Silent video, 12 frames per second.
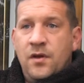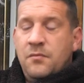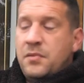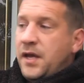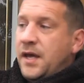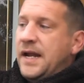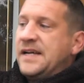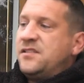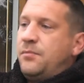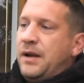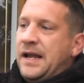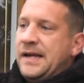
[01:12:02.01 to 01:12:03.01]
but yeah, that's
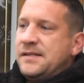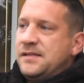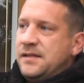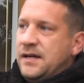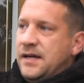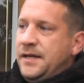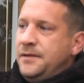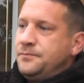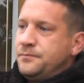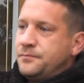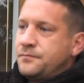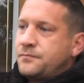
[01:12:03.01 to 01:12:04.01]
the plan today.
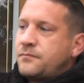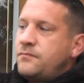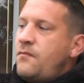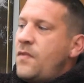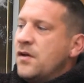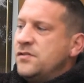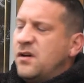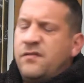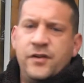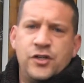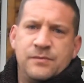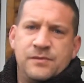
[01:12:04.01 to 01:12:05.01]
So I'll
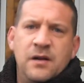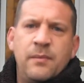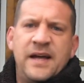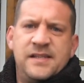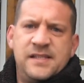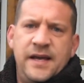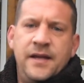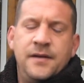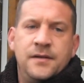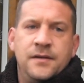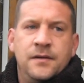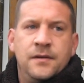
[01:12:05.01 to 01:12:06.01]
fish up till about 10,
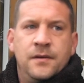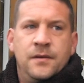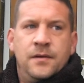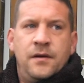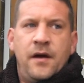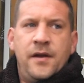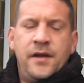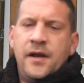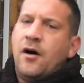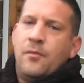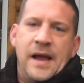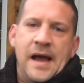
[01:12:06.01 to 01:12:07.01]
and then
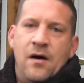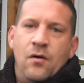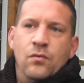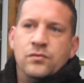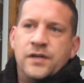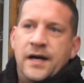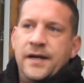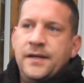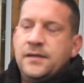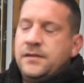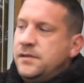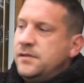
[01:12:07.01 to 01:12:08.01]
I'll be out all day.
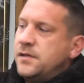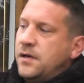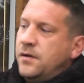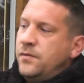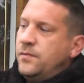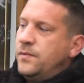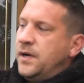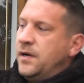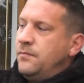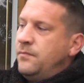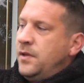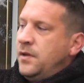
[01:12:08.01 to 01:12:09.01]
So
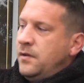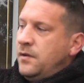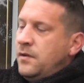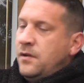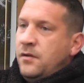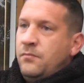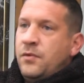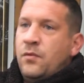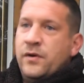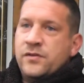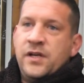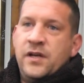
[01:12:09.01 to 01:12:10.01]
but
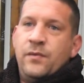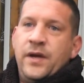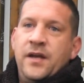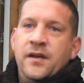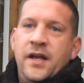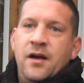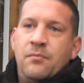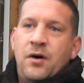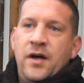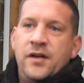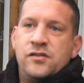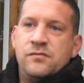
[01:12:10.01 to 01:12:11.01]
we'll see if we can nick a
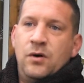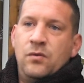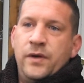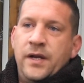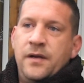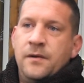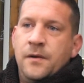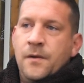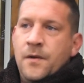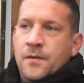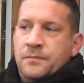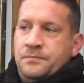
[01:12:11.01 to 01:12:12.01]
bite this morning.
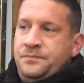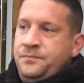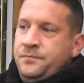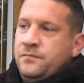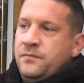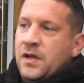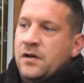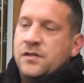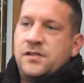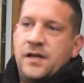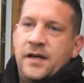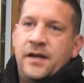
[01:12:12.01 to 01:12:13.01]
Like I
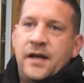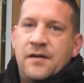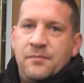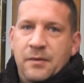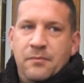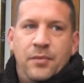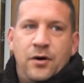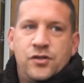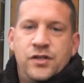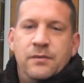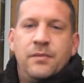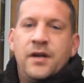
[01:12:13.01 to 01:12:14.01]
say, they have been
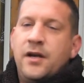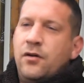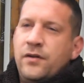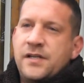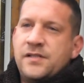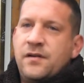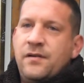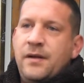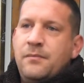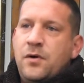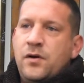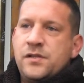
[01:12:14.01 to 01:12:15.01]
boshing, but they're not necessarily
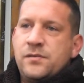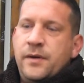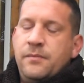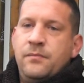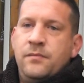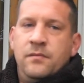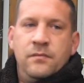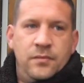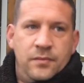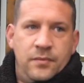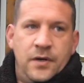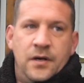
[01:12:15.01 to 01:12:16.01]
in my swim.
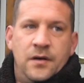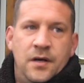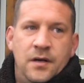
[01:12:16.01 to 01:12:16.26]
But